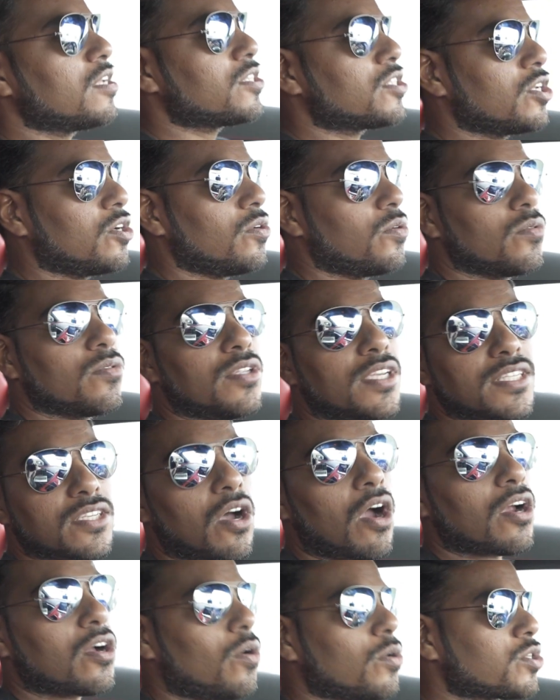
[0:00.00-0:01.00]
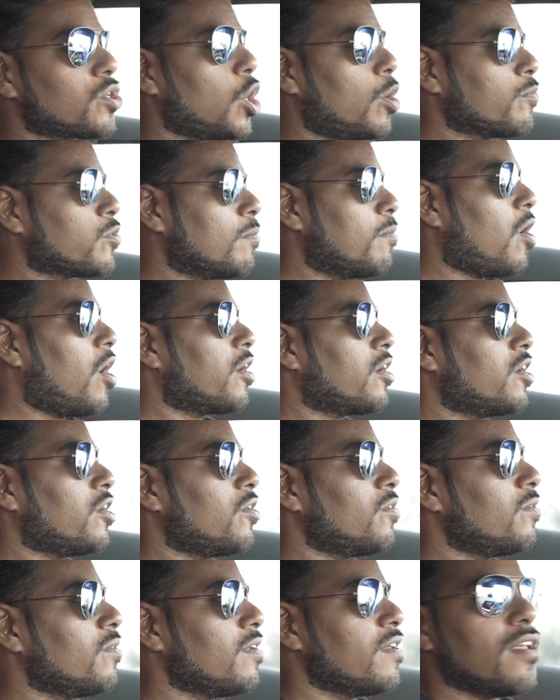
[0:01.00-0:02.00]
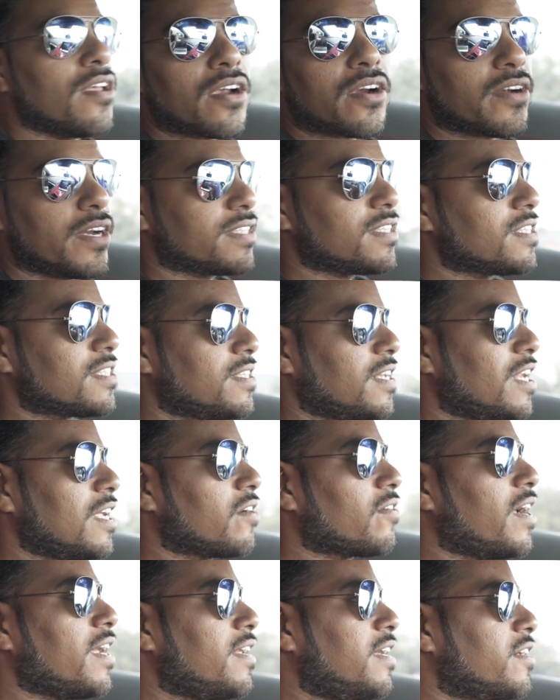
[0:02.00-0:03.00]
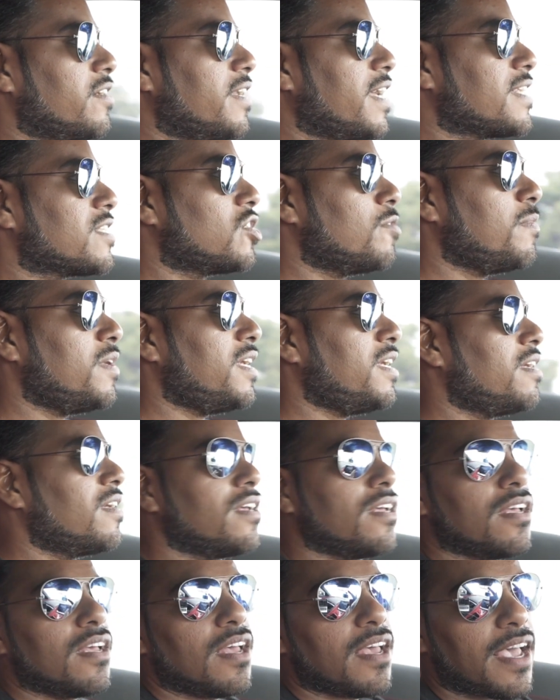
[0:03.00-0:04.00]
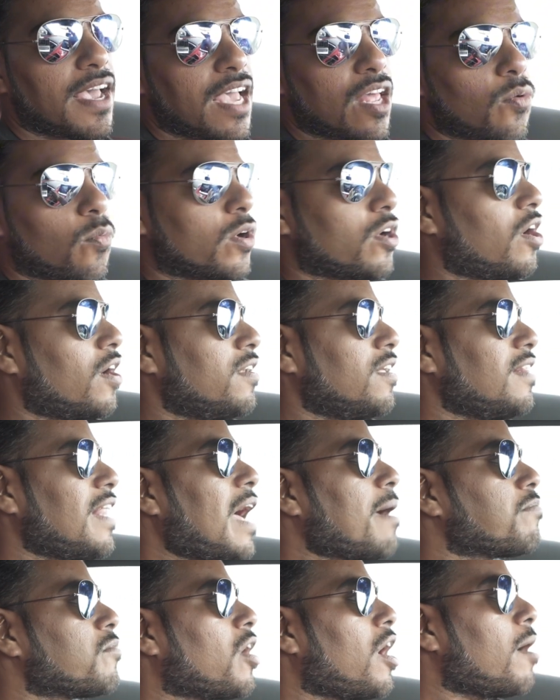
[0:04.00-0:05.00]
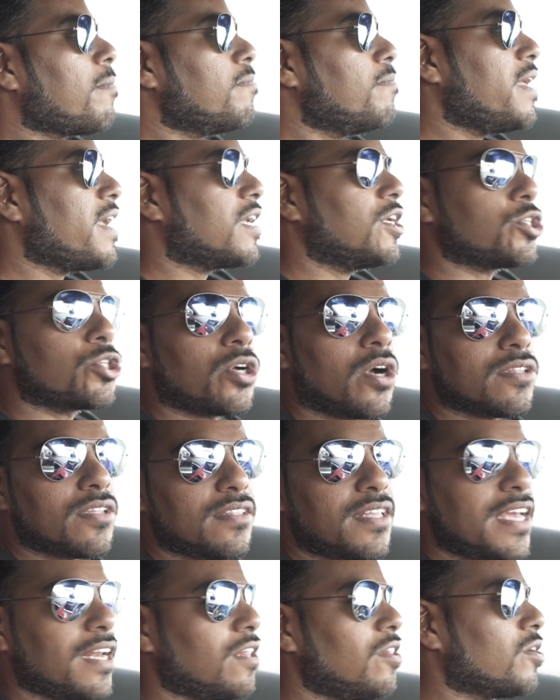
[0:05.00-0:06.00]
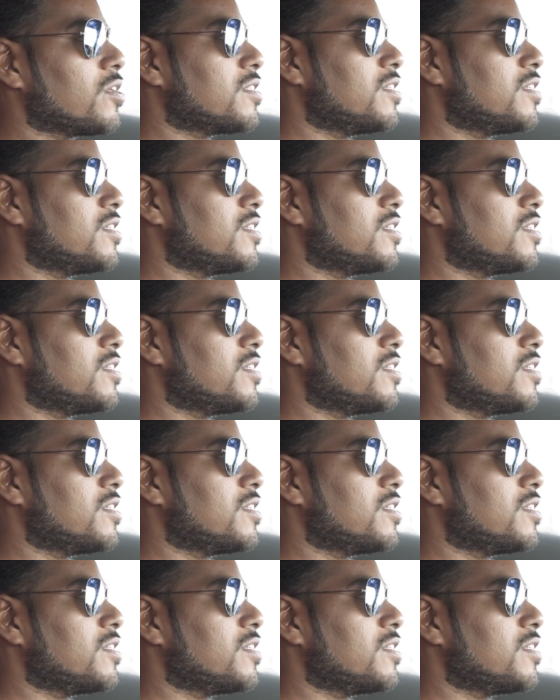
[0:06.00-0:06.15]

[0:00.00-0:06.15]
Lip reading: So this car goes home tomorrow. Chris is sitting right here next to me. We're on the laptop, making sure all the data looks